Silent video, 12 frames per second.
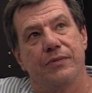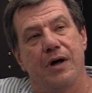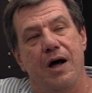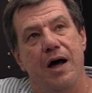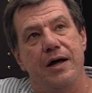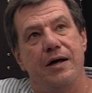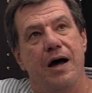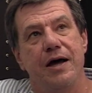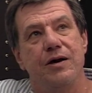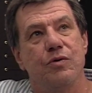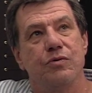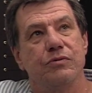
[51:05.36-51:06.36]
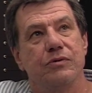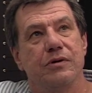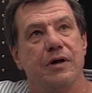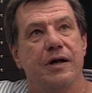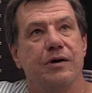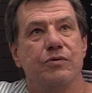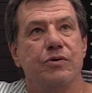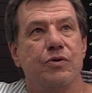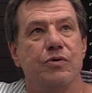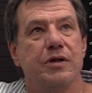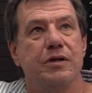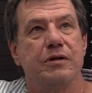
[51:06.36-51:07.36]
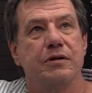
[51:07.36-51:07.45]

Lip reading: I don't know that